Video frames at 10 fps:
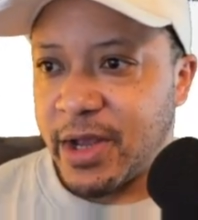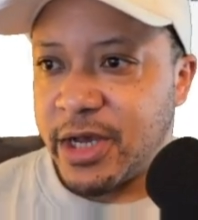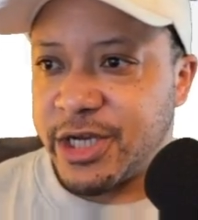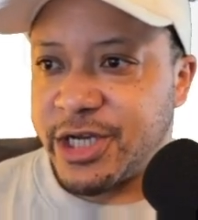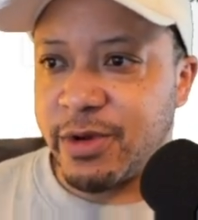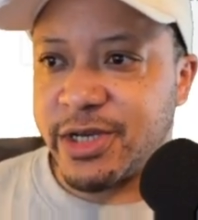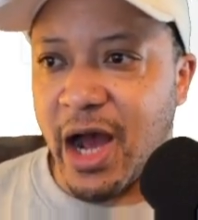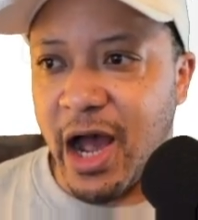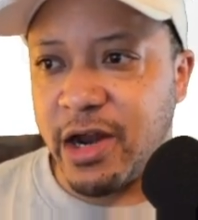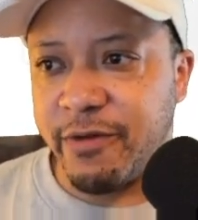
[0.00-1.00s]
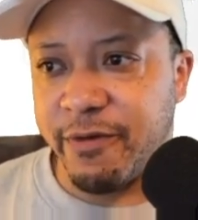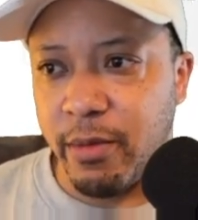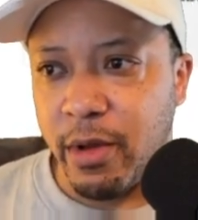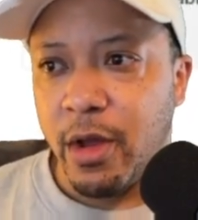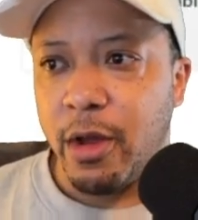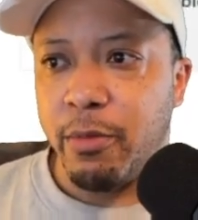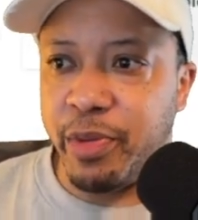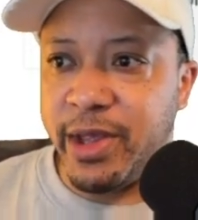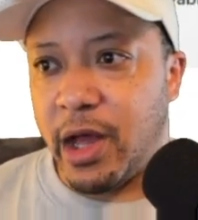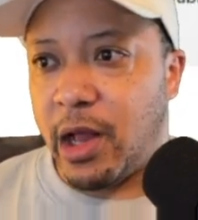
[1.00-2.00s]
She resigned from
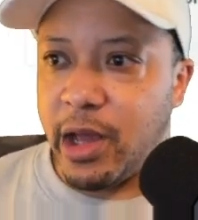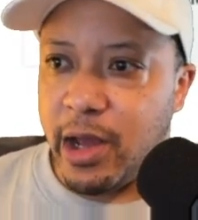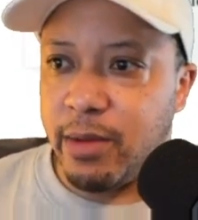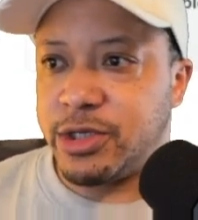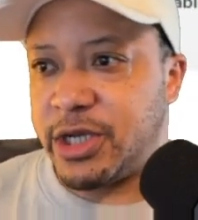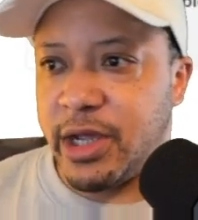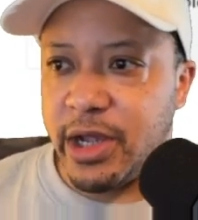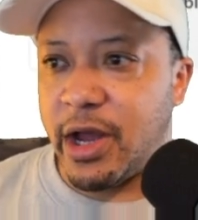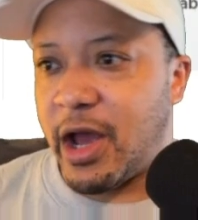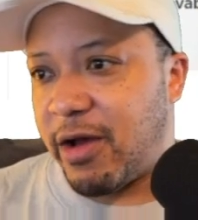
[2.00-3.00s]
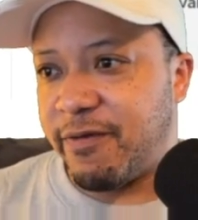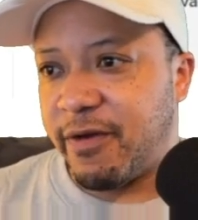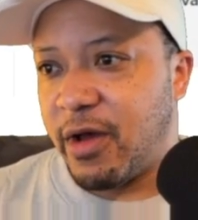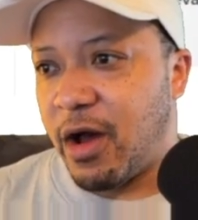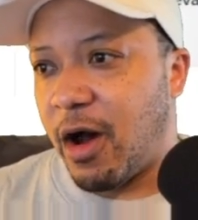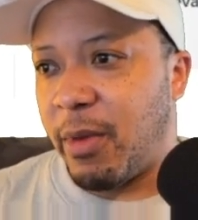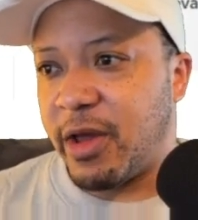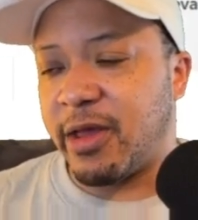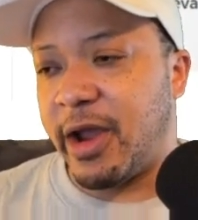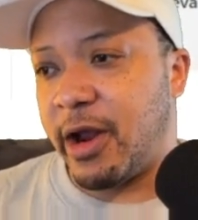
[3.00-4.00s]
BLMGNF a
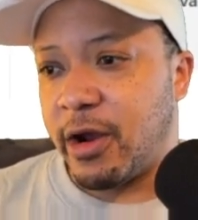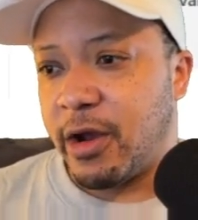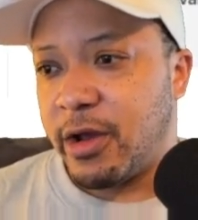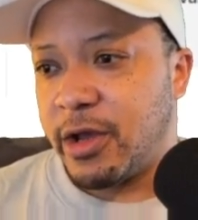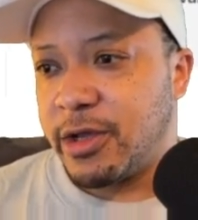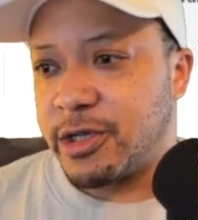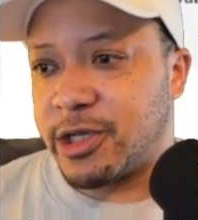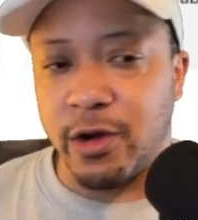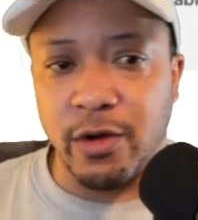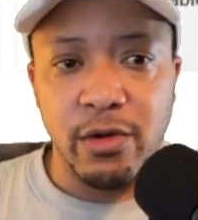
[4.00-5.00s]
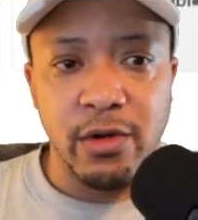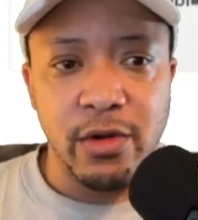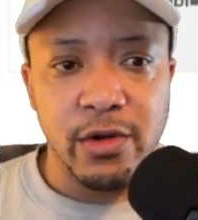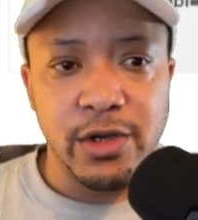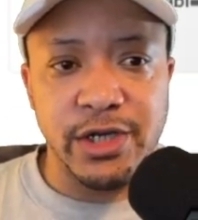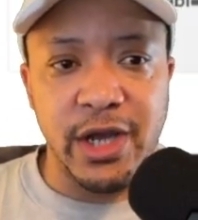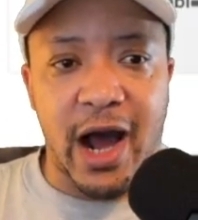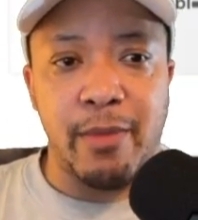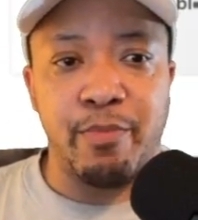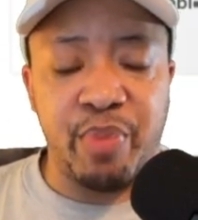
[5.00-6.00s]
month later. So she
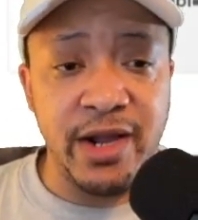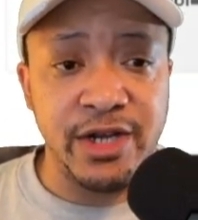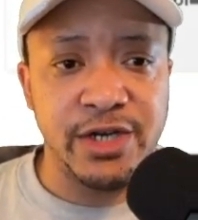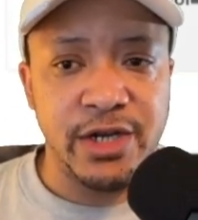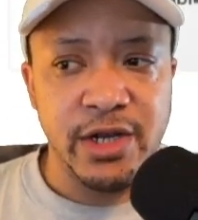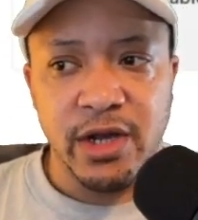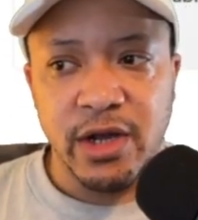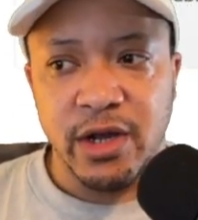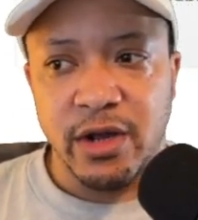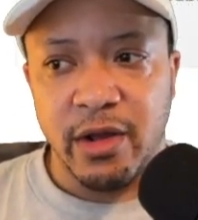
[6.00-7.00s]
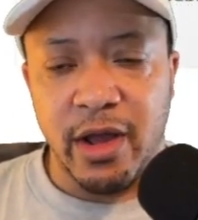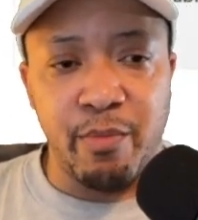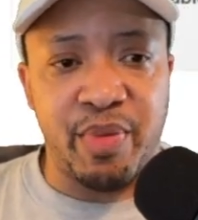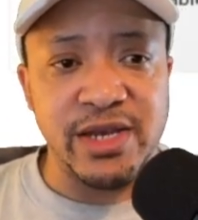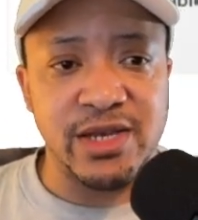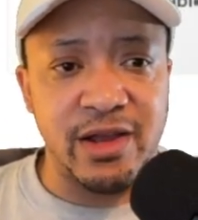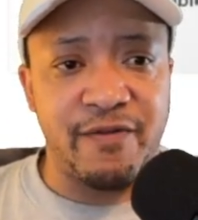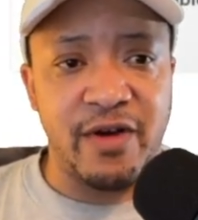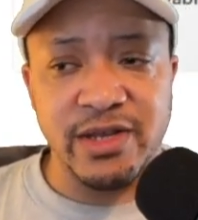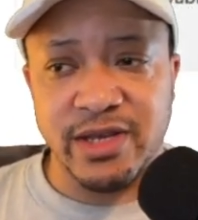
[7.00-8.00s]
got pinched, embezzling funds